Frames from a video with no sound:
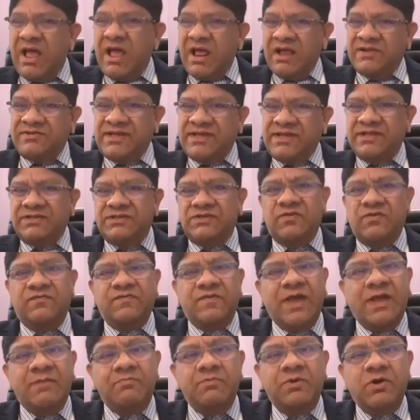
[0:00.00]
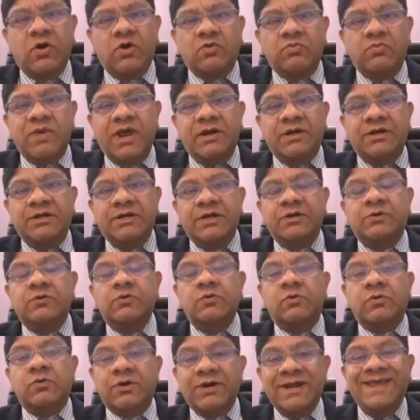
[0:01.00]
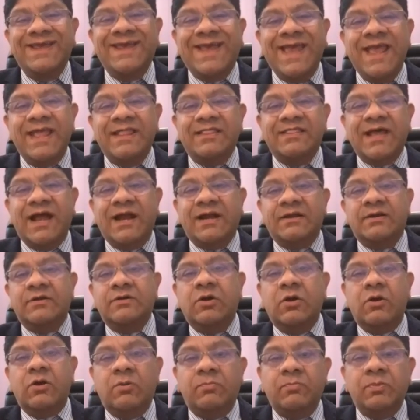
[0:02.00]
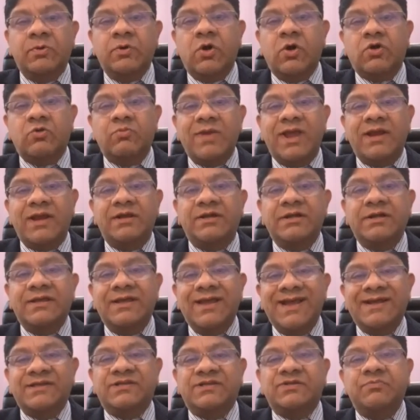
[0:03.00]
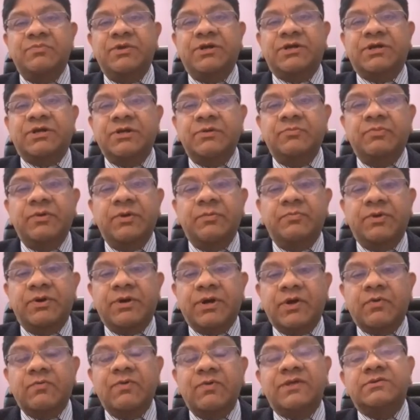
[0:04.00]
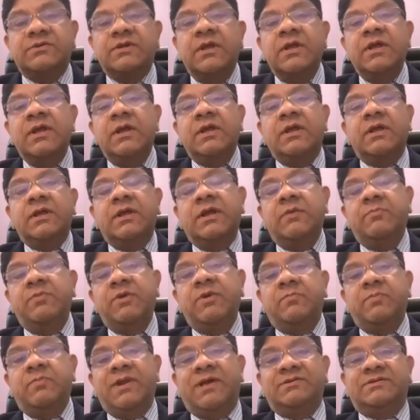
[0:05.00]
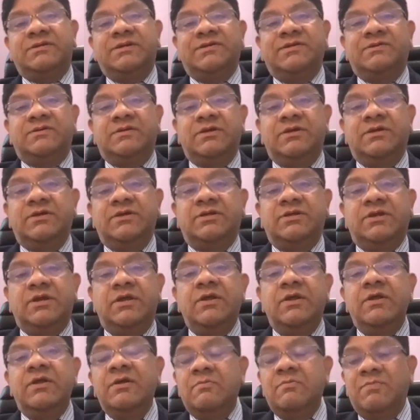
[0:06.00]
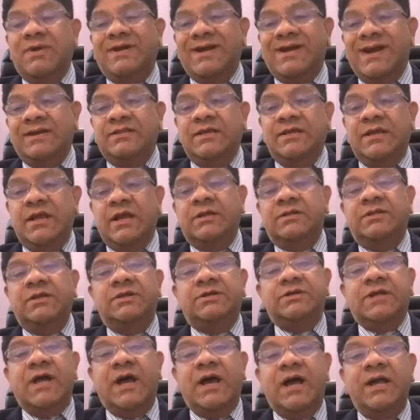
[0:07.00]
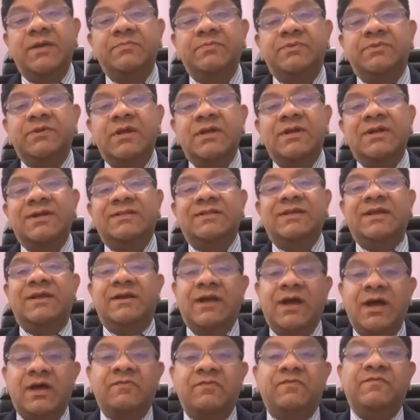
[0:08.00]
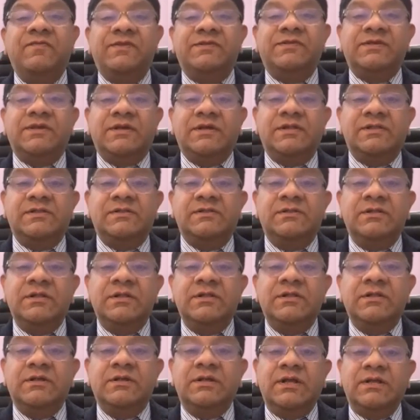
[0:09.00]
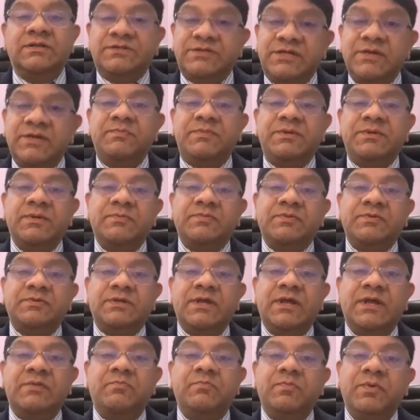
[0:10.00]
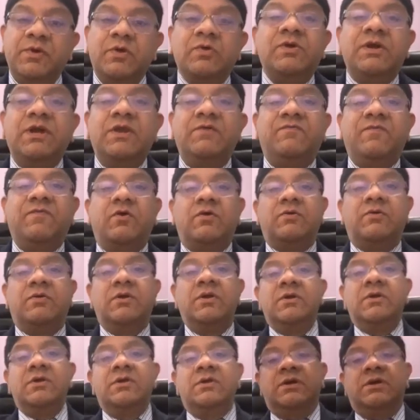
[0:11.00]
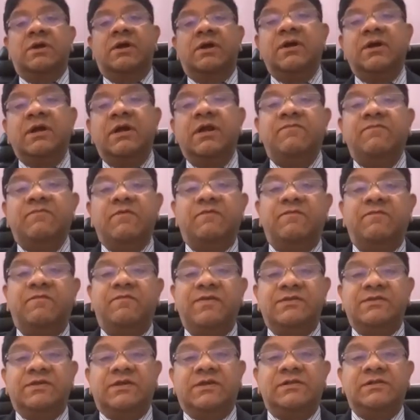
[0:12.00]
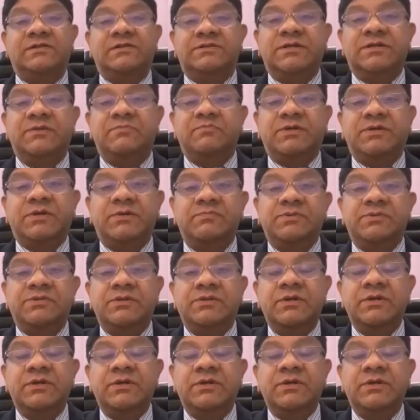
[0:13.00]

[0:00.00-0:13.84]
sense of abnormality. To regain that normality and symmetry, people request labiaplasty surgery. But at the other times, there are physical symptoms, and purely for relief of physical symptoms,